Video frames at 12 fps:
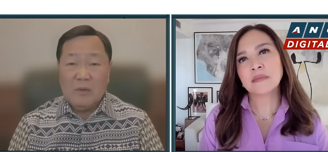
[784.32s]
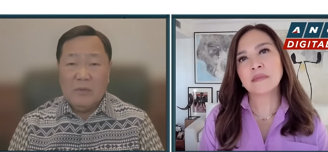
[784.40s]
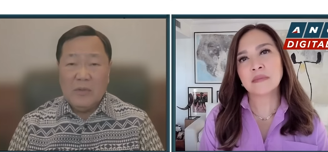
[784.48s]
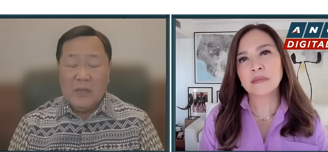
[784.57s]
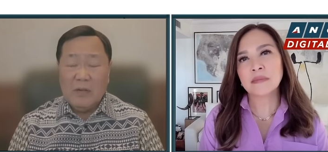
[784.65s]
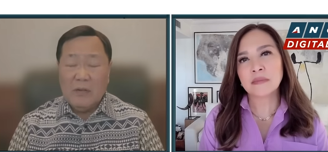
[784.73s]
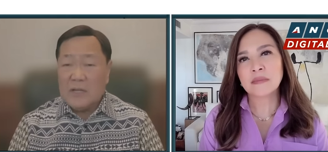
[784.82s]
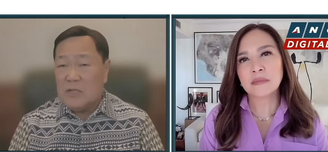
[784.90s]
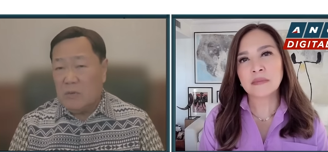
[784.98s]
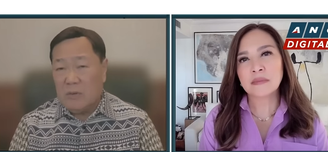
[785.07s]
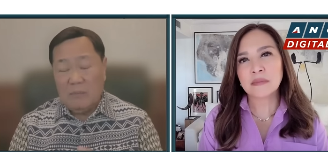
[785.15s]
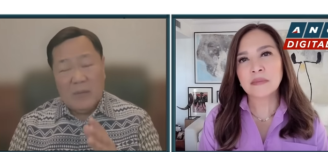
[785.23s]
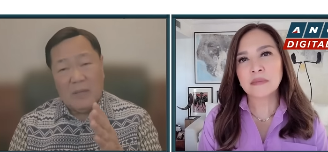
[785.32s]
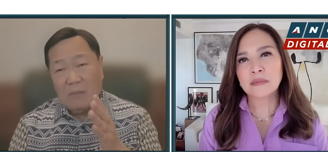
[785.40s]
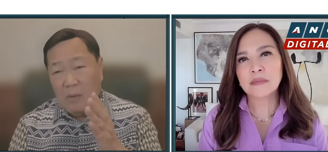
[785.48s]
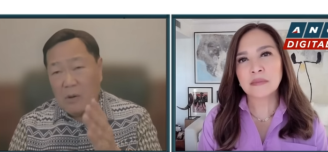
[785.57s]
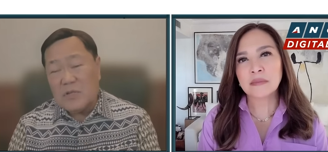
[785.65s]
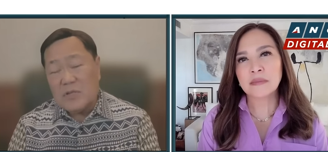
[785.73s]
Speaker 1: with the U.S. would be the
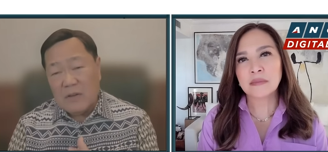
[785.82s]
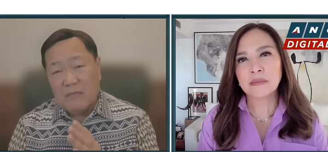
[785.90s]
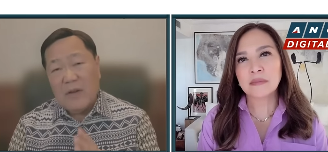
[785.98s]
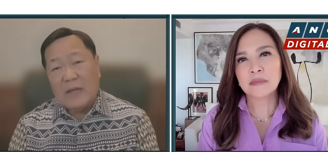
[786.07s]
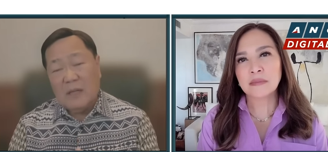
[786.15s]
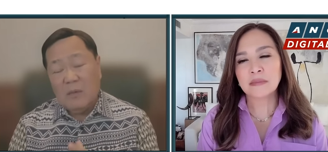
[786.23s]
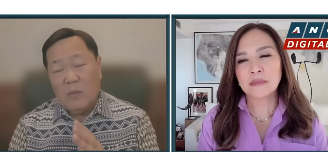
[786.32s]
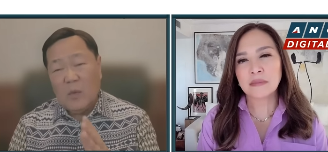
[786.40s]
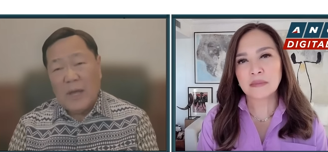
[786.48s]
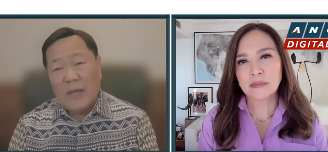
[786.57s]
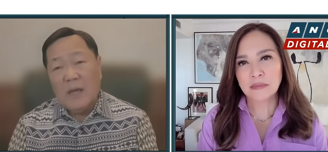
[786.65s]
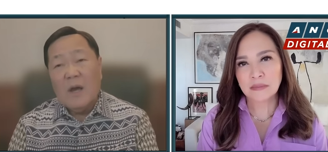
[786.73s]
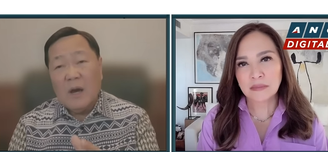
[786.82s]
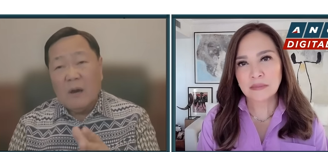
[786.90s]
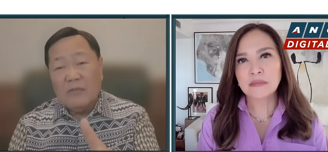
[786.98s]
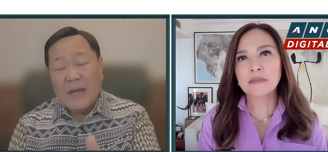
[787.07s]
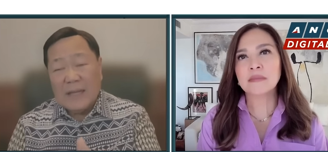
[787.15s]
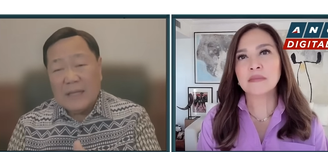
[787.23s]
most effective way
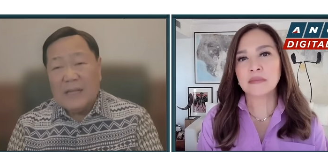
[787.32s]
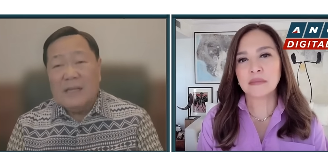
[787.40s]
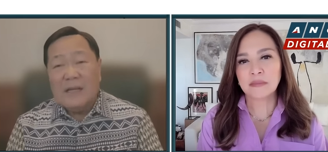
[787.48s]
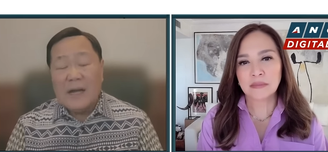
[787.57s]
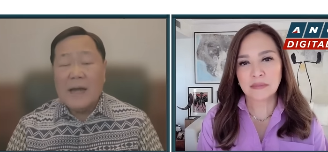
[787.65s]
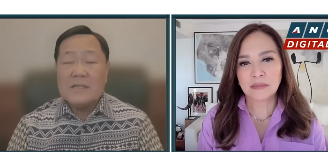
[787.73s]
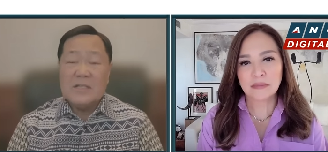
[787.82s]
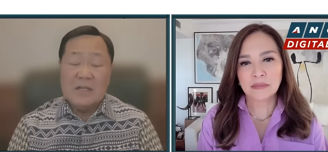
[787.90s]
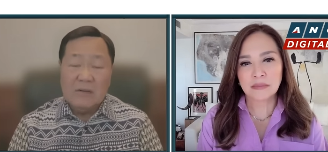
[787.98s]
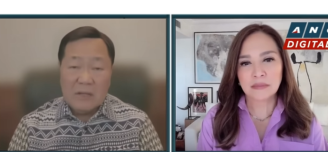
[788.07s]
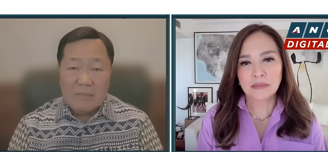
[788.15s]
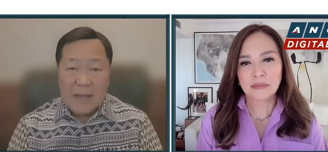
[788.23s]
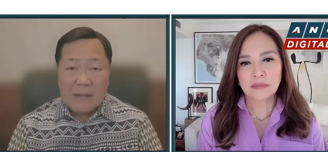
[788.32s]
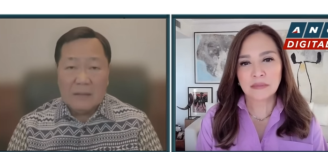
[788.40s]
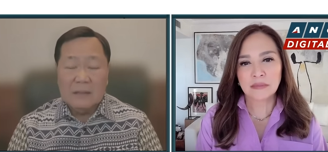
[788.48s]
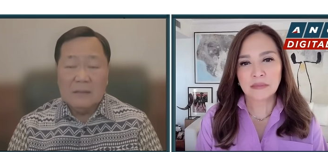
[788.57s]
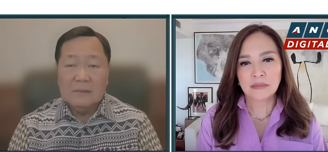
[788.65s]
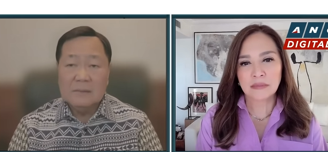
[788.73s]
of getting the gas in Reed Bank.
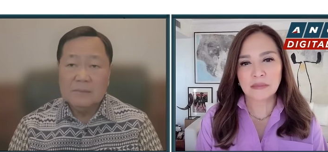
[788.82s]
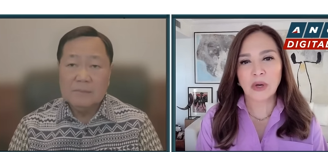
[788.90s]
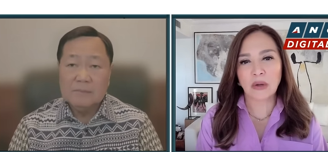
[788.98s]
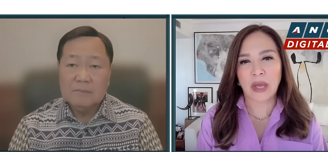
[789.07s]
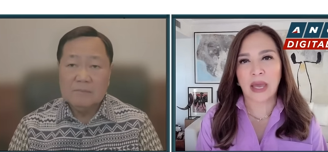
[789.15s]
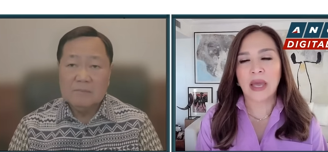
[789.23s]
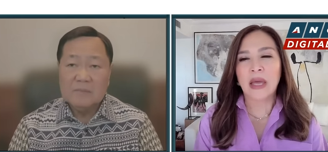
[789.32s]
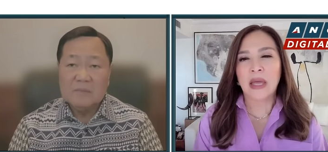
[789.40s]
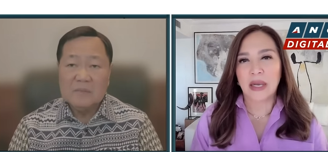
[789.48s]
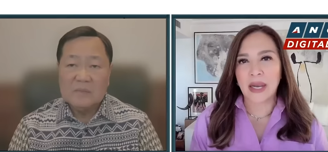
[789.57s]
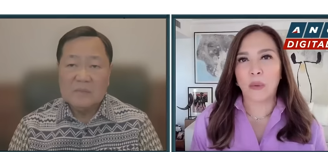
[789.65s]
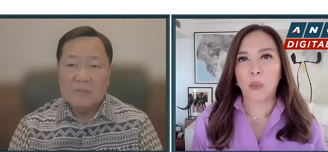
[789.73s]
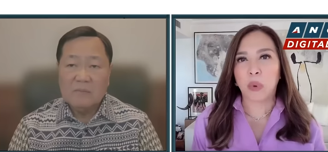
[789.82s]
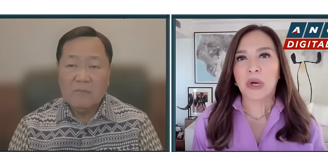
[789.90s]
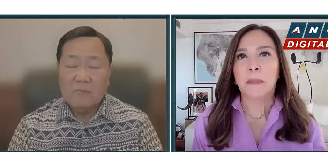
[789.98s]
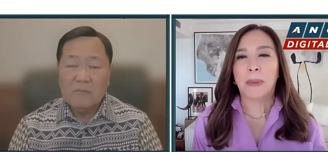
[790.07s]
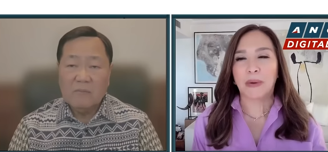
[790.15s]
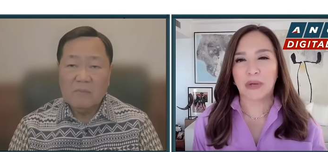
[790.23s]
Speaker 2: Okay. Now, what
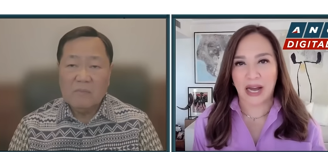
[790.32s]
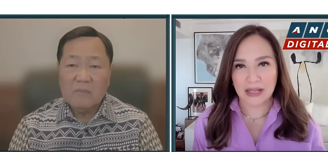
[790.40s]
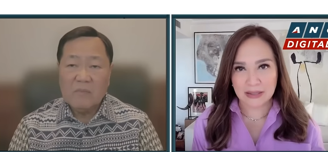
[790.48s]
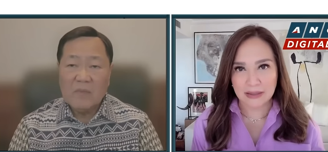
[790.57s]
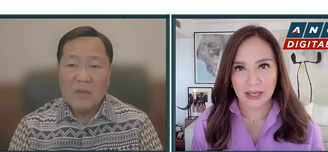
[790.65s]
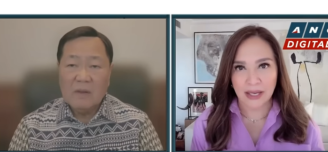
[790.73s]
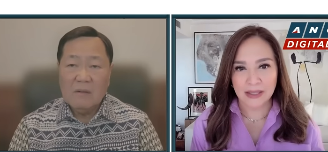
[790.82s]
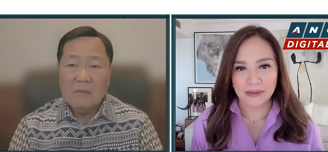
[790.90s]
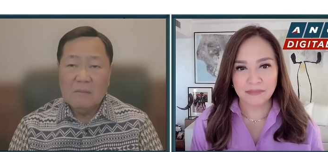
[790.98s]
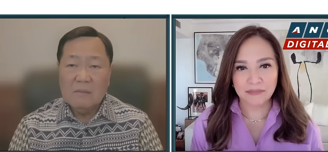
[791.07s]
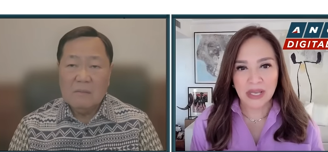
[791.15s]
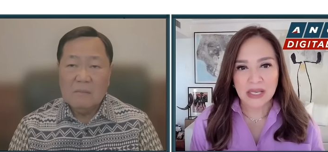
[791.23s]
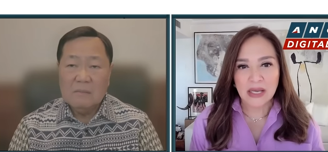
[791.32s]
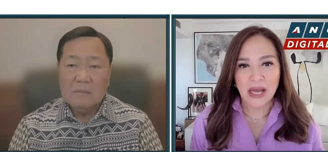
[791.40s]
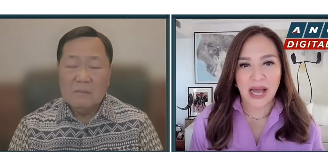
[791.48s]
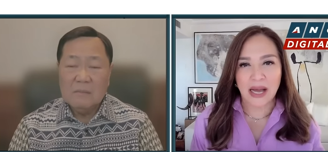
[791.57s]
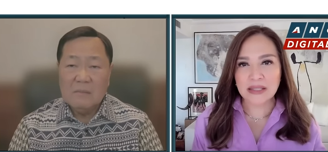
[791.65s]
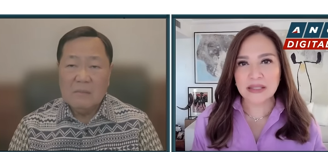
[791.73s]
about ASEAN?
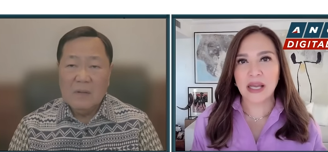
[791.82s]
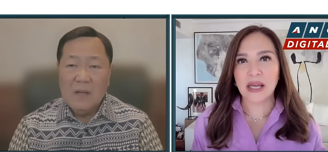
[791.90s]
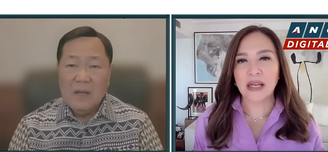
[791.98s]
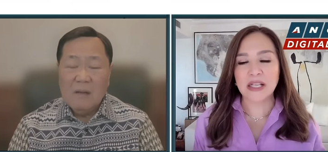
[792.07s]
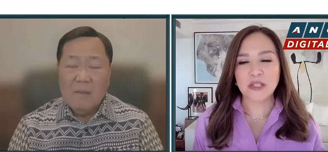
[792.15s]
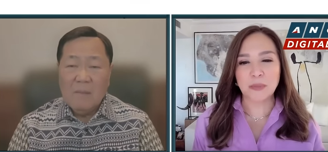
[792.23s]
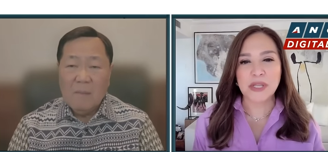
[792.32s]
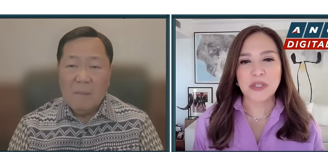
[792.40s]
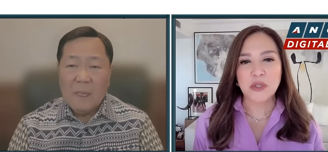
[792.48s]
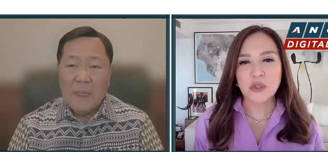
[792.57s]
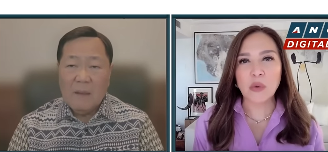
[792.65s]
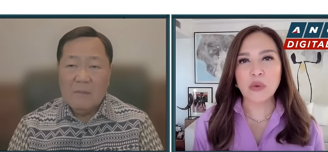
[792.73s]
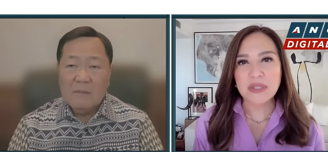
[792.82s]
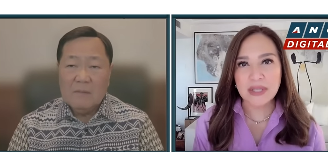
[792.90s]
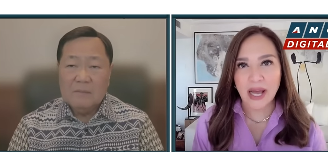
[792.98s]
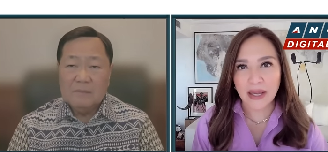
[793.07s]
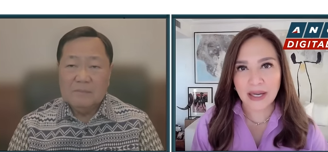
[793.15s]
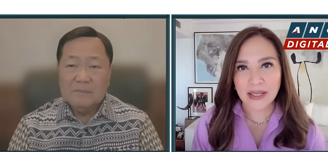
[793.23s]
ASEAN has been so
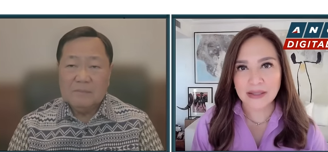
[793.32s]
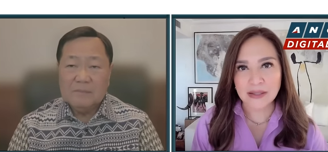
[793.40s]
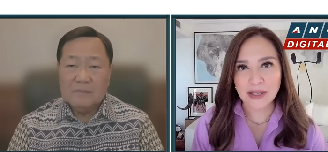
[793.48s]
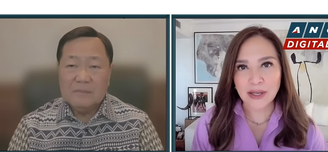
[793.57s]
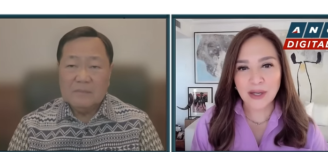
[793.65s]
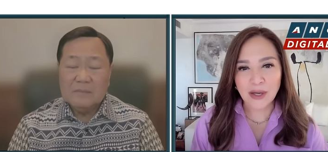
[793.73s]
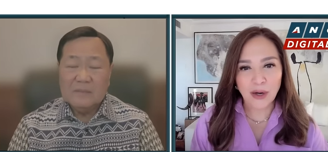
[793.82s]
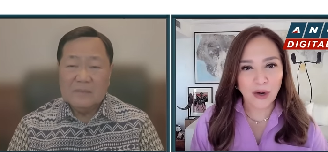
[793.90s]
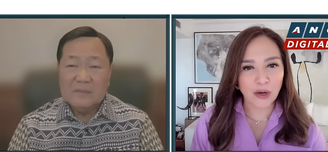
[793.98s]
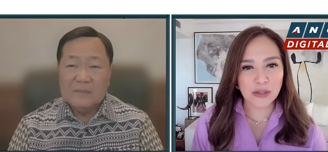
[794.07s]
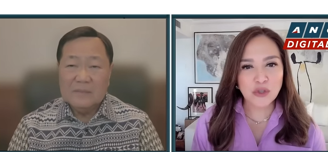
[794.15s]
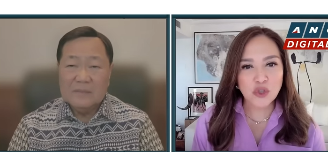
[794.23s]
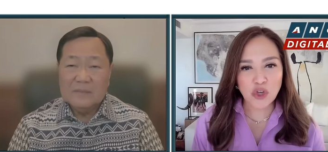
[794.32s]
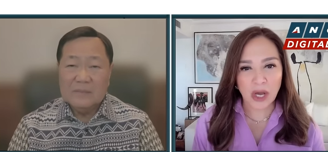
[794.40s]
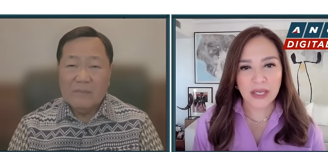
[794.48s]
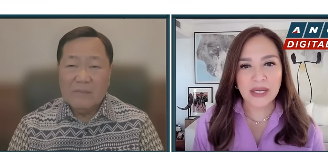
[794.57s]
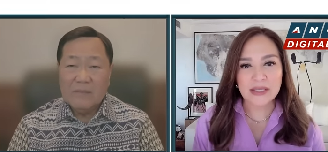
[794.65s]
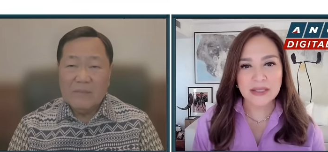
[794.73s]
silent on
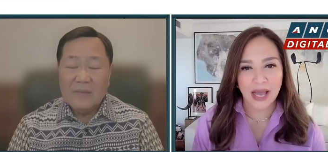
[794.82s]
China's